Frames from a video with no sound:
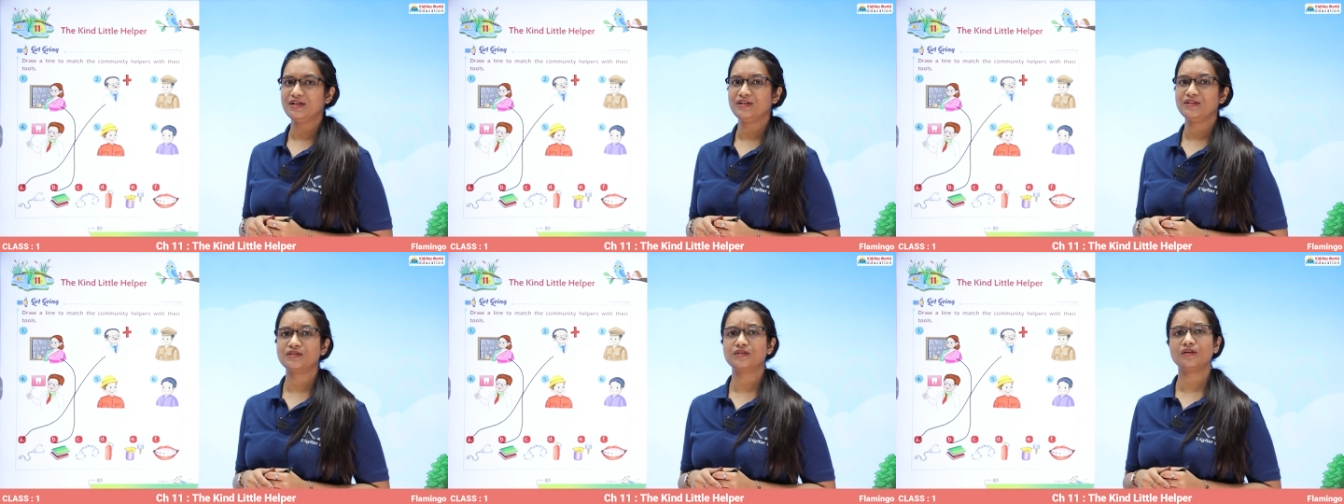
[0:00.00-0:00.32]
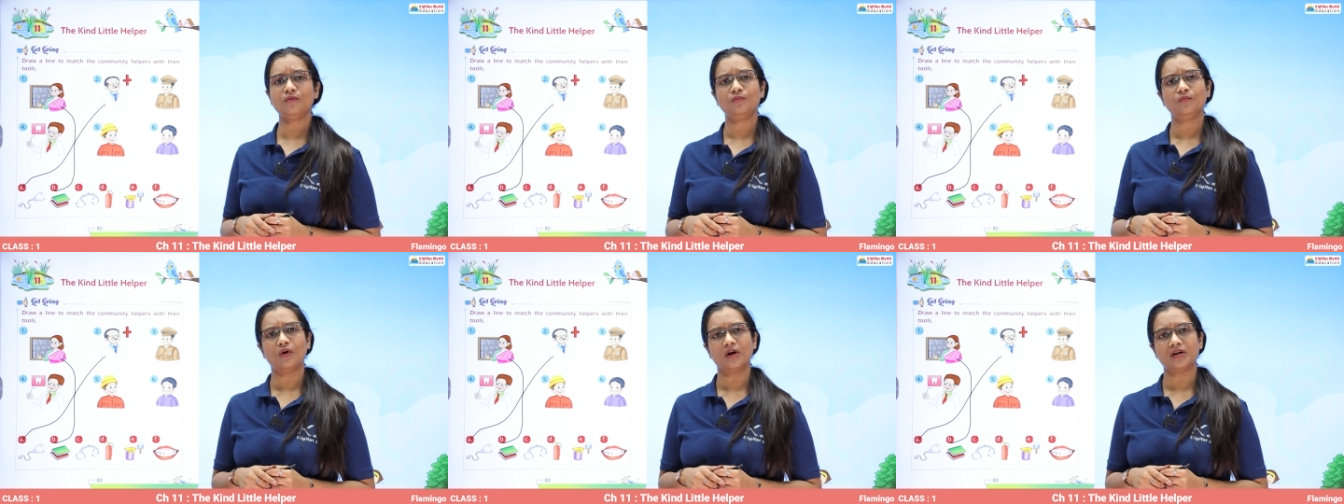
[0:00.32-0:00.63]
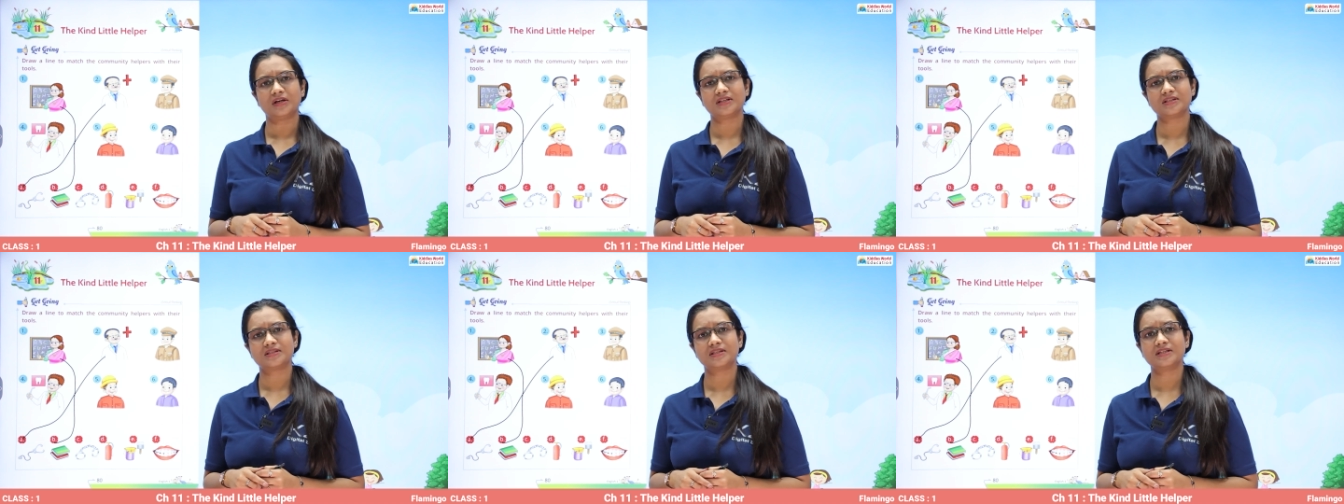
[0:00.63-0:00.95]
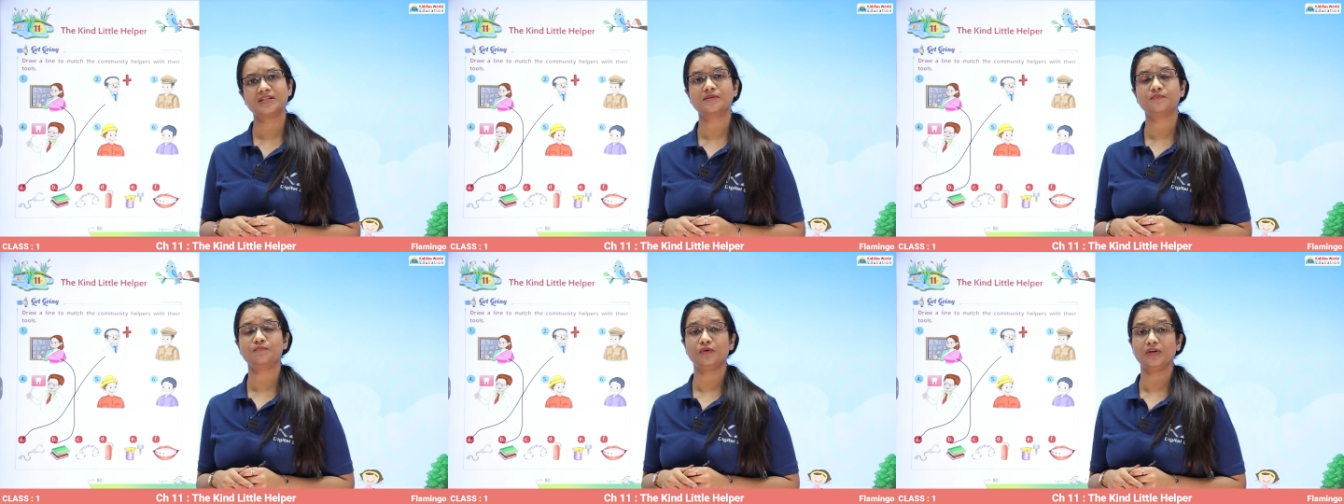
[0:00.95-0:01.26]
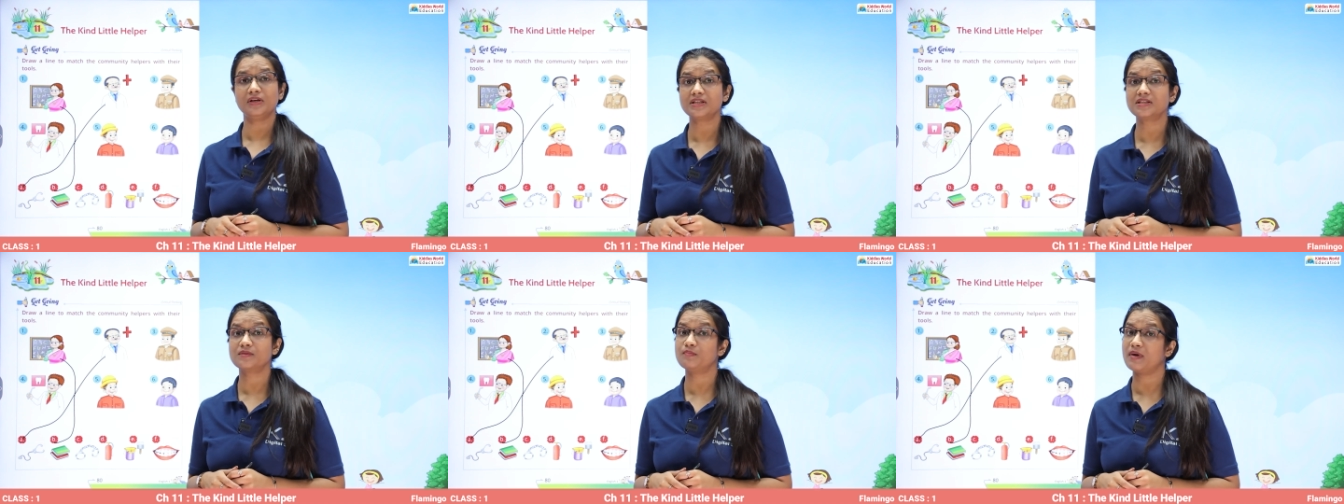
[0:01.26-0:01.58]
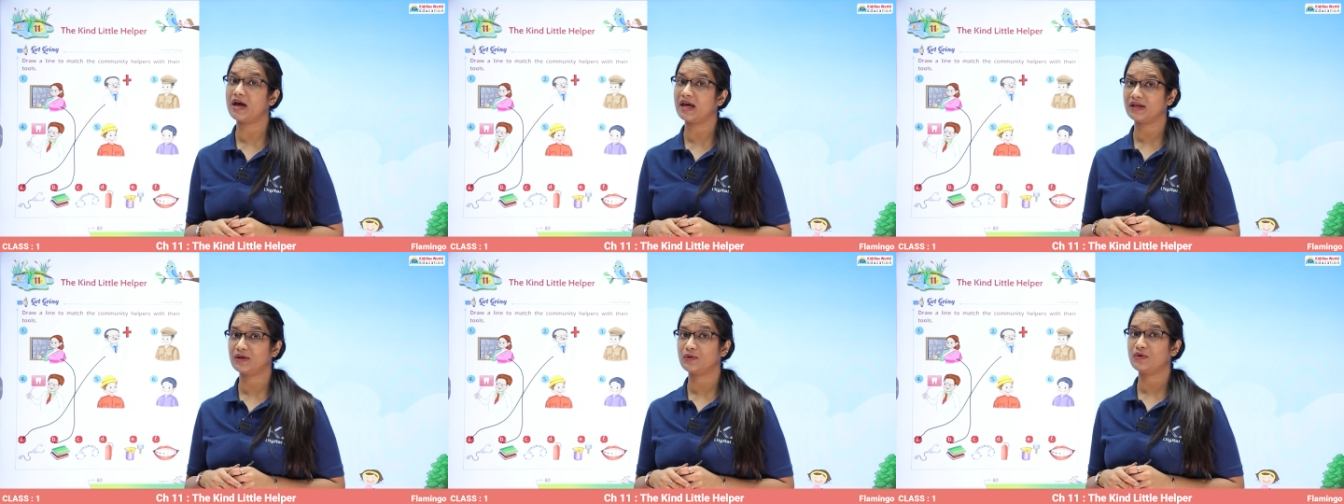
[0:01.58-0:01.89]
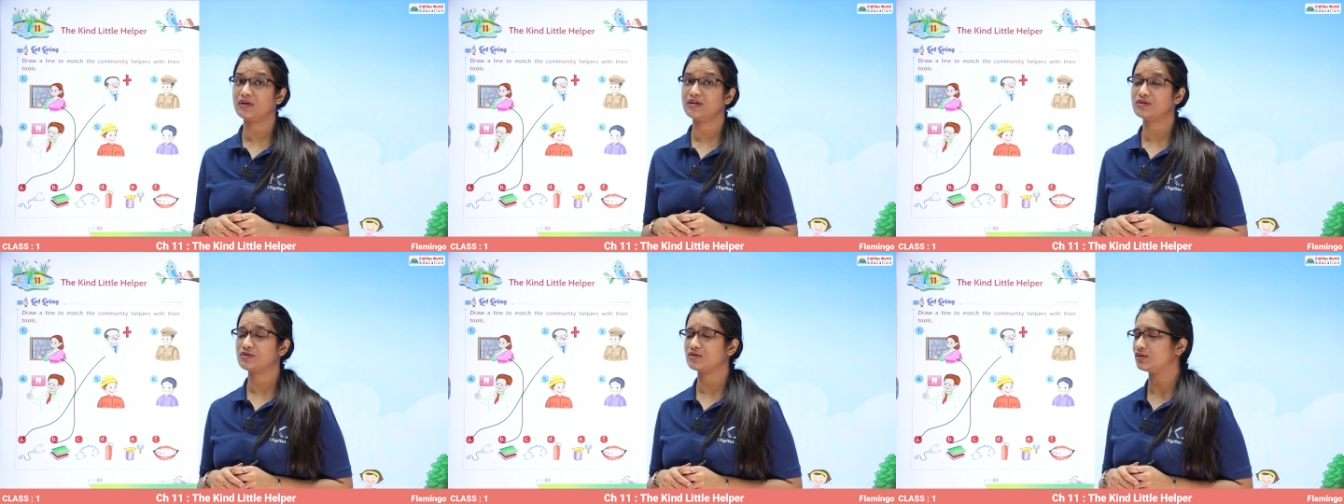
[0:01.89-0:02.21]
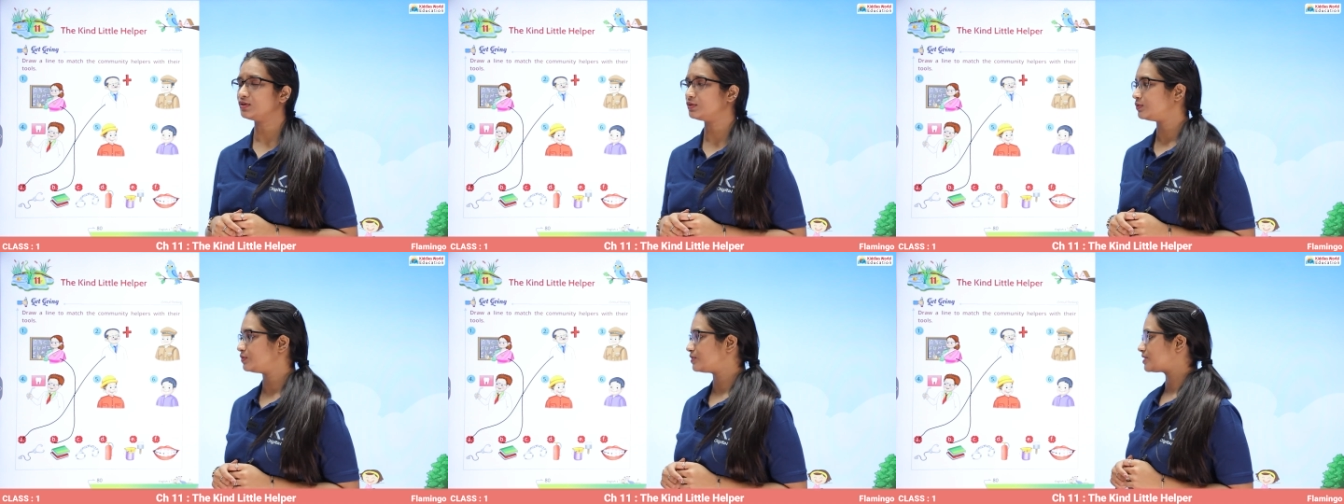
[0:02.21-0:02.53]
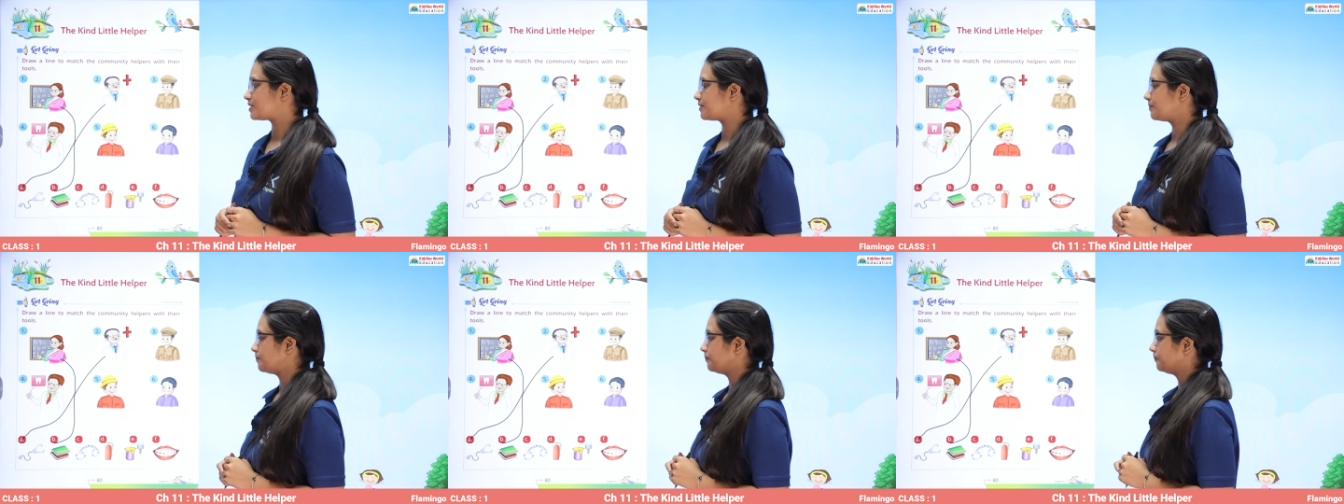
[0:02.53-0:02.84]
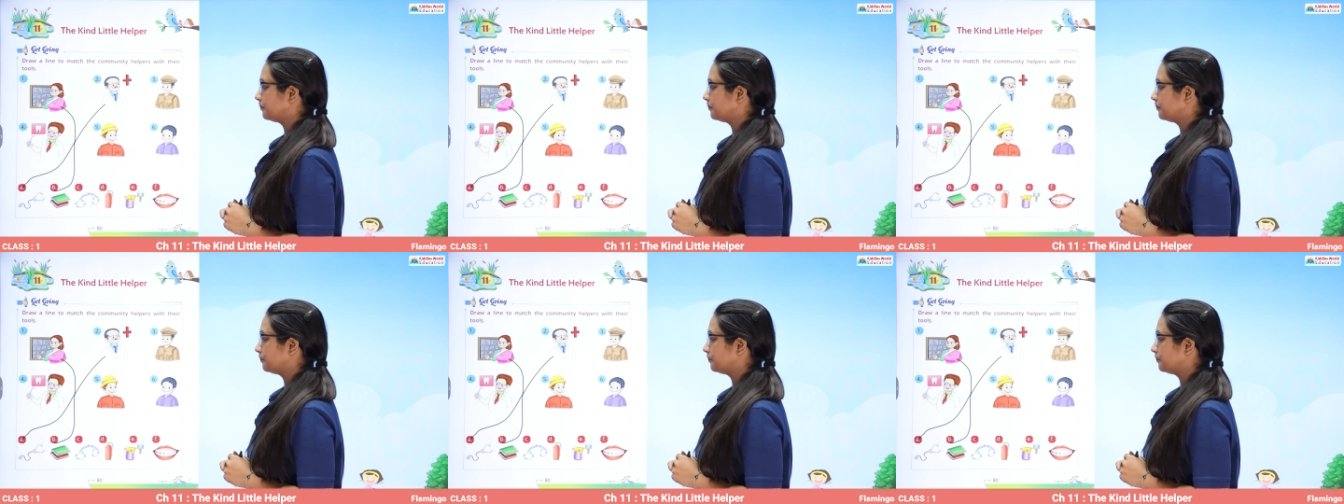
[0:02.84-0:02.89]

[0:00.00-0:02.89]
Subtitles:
So what is this policeman going to use?